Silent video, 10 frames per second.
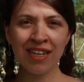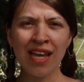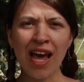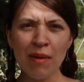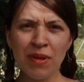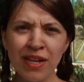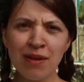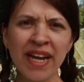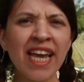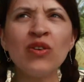Before,
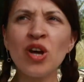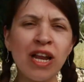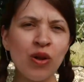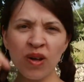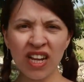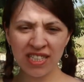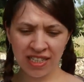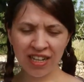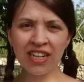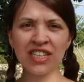no plane was allowed
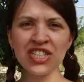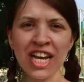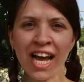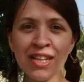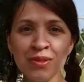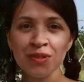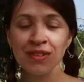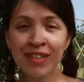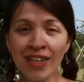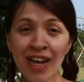to land in their land.
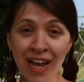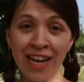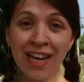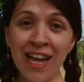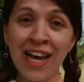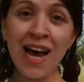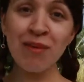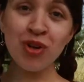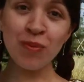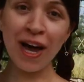But now
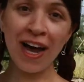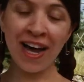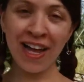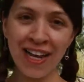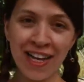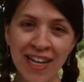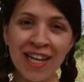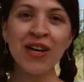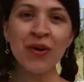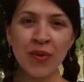they moved rocks to
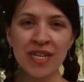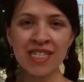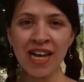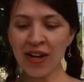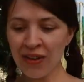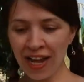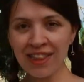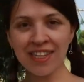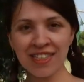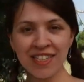make a place for the
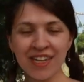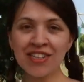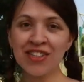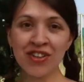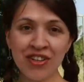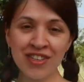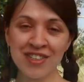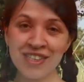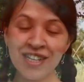airplane to land.